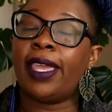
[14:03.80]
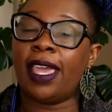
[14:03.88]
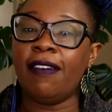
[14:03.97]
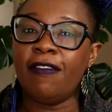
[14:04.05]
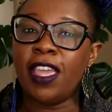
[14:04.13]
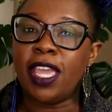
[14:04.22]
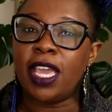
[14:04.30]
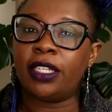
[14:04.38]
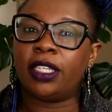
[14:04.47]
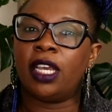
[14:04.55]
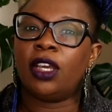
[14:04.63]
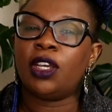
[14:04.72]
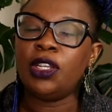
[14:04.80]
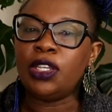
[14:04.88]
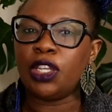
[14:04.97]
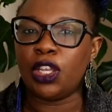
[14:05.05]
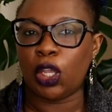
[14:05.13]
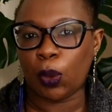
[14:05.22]
giving it
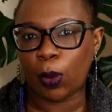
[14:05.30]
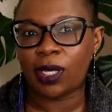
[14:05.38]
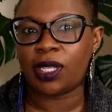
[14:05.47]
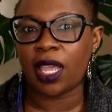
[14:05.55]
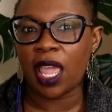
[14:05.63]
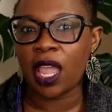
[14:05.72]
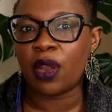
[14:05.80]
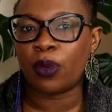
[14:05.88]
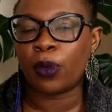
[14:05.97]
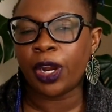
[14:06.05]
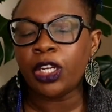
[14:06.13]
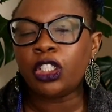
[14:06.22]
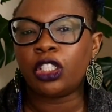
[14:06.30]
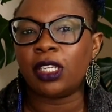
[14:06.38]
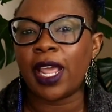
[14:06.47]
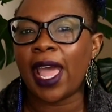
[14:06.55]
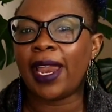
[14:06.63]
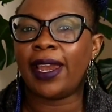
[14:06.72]
continuous
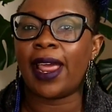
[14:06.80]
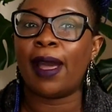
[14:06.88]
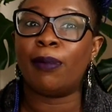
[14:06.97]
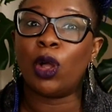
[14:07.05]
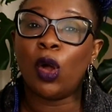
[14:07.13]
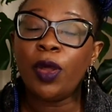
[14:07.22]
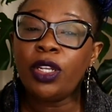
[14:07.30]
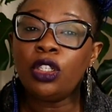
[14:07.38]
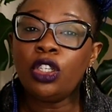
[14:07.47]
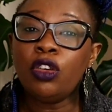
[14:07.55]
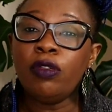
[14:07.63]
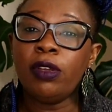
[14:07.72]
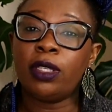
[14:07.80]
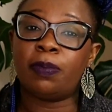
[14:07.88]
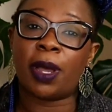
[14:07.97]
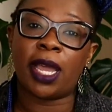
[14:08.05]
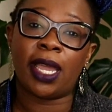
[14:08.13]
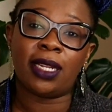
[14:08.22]
aeration. And I'm going to do this
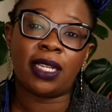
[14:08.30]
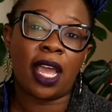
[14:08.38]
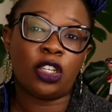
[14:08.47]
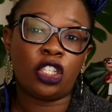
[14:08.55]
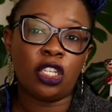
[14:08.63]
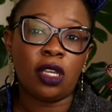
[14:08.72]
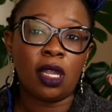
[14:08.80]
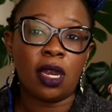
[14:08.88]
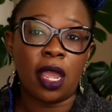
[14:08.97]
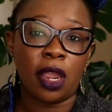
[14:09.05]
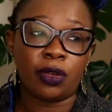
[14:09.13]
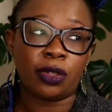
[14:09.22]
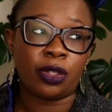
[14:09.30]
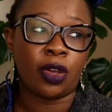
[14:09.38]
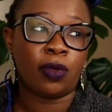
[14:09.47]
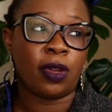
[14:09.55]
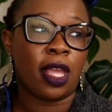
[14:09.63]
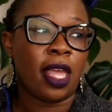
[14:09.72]
by attaching an air
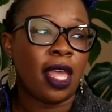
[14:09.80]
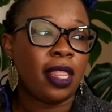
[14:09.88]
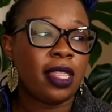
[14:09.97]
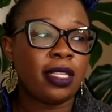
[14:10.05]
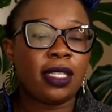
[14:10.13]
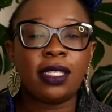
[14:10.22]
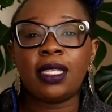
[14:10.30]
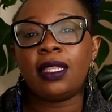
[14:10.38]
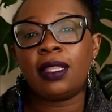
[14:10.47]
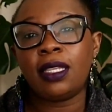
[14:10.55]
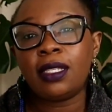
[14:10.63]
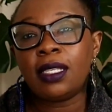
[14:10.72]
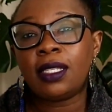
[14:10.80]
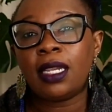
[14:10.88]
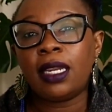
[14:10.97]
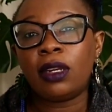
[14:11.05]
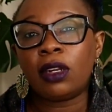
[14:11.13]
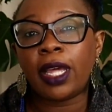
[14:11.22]
stone. This is a, this is
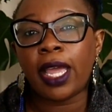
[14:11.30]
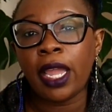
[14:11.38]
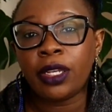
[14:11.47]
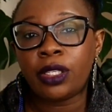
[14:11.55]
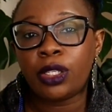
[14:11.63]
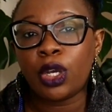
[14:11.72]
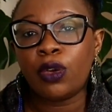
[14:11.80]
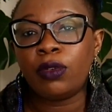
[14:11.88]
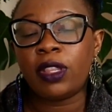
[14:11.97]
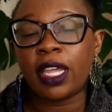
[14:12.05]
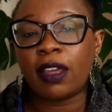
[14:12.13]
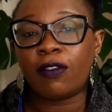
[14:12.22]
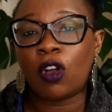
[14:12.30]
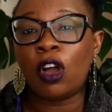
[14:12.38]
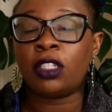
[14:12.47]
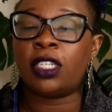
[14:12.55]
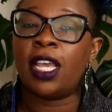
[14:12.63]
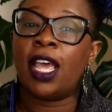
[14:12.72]
a little air stone that I've
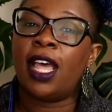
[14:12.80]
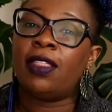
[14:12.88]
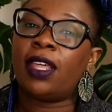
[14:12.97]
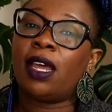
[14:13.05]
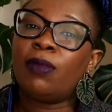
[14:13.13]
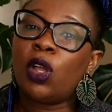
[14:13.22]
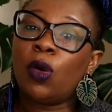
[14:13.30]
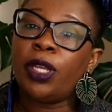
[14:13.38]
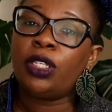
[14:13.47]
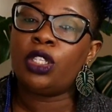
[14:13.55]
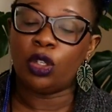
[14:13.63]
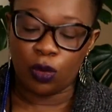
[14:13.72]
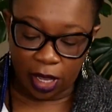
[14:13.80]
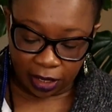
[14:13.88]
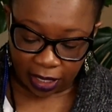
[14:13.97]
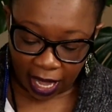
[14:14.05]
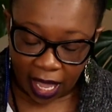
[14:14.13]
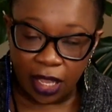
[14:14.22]
got that I'm going to
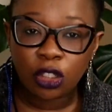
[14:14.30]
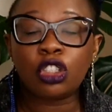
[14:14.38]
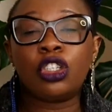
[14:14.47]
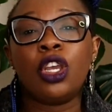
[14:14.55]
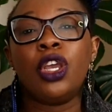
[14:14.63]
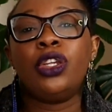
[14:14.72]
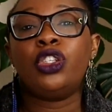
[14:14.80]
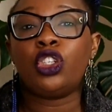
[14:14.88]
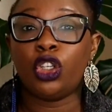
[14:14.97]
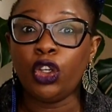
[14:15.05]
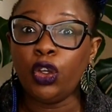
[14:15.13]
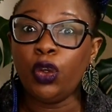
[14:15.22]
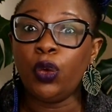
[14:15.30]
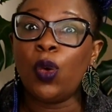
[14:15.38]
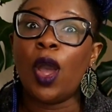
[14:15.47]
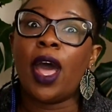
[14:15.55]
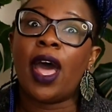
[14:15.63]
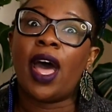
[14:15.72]
attach
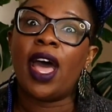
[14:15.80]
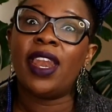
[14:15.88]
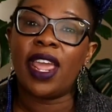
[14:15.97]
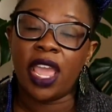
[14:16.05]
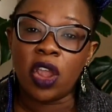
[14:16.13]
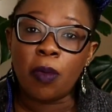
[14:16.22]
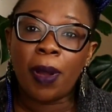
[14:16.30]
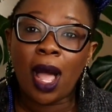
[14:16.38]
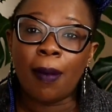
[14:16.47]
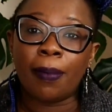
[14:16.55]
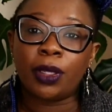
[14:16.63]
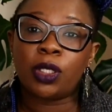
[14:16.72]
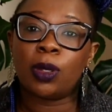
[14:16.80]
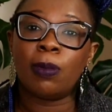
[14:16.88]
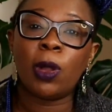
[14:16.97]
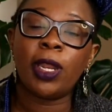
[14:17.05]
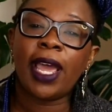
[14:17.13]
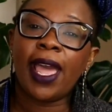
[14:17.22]
to an air pump. So
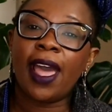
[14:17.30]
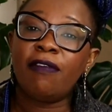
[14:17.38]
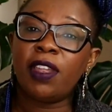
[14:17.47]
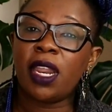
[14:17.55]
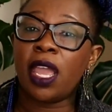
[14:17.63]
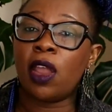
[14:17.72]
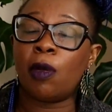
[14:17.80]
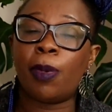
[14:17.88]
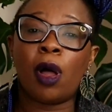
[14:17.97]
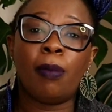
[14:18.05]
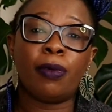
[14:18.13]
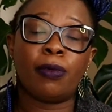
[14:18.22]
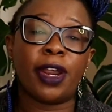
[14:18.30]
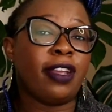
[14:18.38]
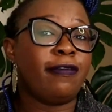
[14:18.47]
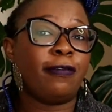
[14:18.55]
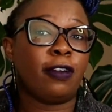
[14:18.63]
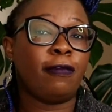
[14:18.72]
I'm gonna have an air pump
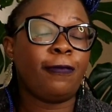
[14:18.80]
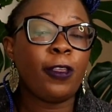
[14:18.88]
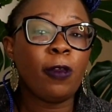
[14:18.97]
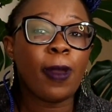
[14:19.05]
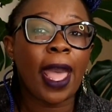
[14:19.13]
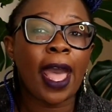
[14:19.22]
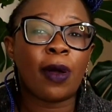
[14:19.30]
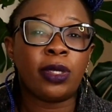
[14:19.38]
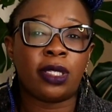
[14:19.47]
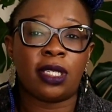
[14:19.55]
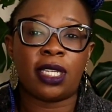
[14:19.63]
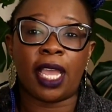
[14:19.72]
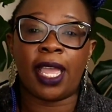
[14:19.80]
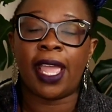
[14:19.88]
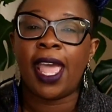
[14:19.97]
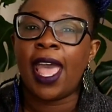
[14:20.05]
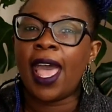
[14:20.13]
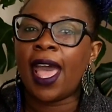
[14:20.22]
running for a few hours a
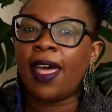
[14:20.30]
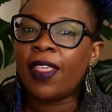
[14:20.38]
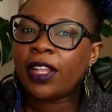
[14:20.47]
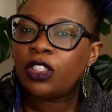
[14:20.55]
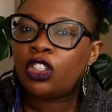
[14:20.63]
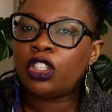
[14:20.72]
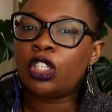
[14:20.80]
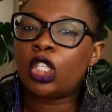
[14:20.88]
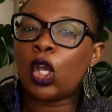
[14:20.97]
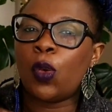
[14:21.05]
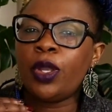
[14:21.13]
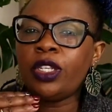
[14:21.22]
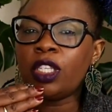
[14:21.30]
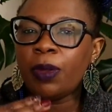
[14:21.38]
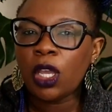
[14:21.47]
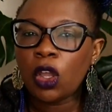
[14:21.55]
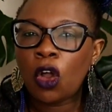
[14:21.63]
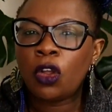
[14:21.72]
day, and that's just going to
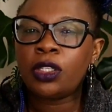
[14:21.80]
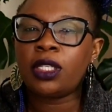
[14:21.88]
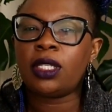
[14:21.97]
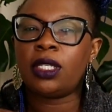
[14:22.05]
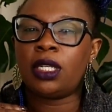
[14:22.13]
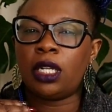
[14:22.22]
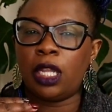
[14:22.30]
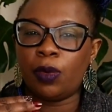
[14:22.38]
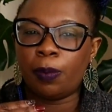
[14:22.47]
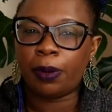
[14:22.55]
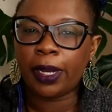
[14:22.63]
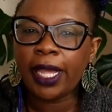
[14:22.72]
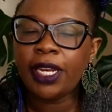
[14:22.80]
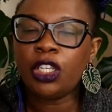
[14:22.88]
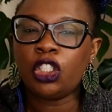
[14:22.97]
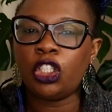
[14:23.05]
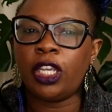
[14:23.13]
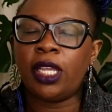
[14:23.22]
be constantly
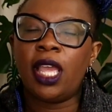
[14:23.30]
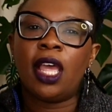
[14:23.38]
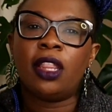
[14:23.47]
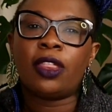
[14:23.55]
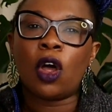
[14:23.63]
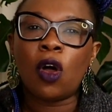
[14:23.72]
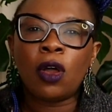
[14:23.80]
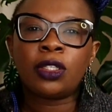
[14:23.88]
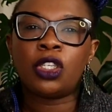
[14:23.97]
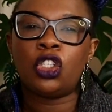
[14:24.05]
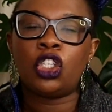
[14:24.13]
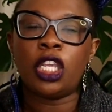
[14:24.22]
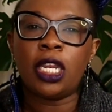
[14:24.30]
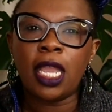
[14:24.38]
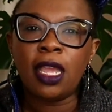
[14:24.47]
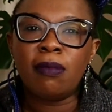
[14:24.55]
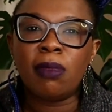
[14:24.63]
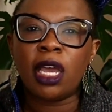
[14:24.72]
replenishing the oxygen
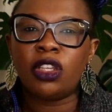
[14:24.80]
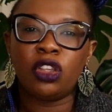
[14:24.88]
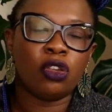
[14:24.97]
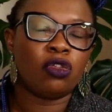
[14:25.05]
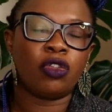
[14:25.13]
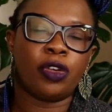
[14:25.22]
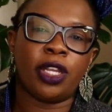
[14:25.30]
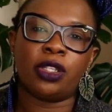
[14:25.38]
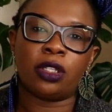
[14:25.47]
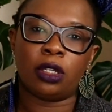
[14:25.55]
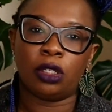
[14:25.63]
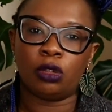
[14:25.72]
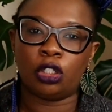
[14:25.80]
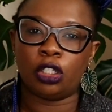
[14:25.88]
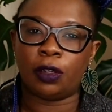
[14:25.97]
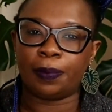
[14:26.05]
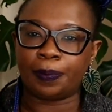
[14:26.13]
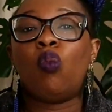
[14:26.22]
in my nutrient
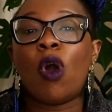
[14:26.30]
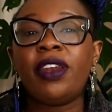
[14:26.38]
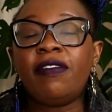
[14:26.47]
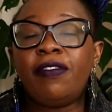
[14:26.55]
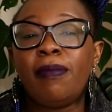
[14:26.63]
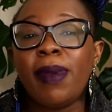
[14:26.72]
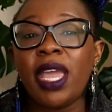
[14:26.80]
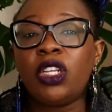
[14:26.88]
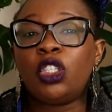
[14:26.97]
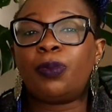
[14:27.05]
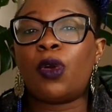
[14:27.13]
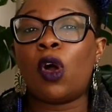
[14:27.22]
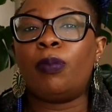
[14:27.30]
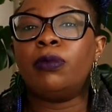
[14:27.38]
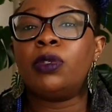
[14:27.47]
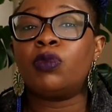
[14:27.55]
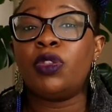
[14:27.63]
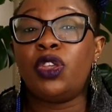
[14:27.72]
solution. One of the major
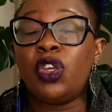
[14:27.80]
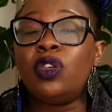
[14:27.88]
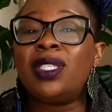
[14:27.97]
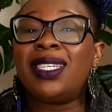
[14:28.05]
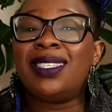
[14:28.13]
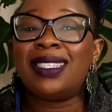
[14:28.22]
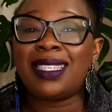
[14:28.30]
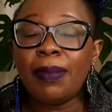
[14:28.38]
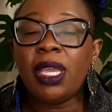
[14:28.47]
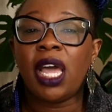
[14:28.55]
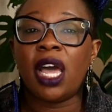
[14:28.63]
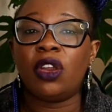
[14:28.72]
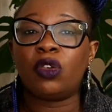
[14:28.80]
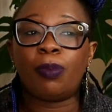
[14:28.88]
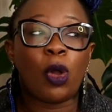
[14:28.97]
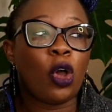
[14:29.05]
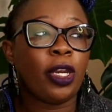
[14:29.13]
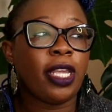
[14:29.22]
problems with using
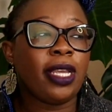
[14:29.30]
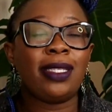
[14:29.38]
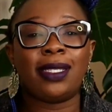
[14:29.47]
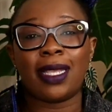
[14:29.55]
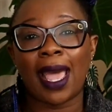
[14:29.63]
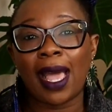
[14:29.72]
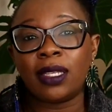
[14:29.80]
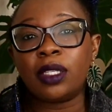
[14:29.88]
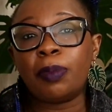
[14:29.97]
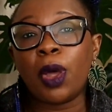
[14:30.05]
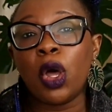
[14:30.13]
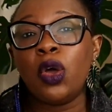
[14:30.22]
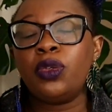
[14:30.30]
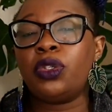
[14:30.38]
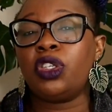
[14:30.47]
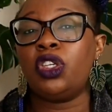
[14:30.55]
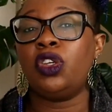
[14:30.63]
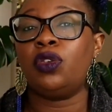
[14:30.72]
semi-hydroponics as
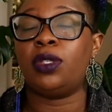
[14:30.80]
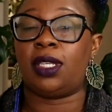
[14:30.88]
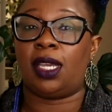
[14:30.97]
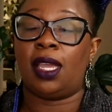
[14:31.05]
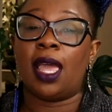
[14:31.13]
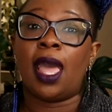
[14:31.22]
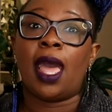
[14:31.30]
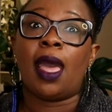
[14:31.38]
opposed to using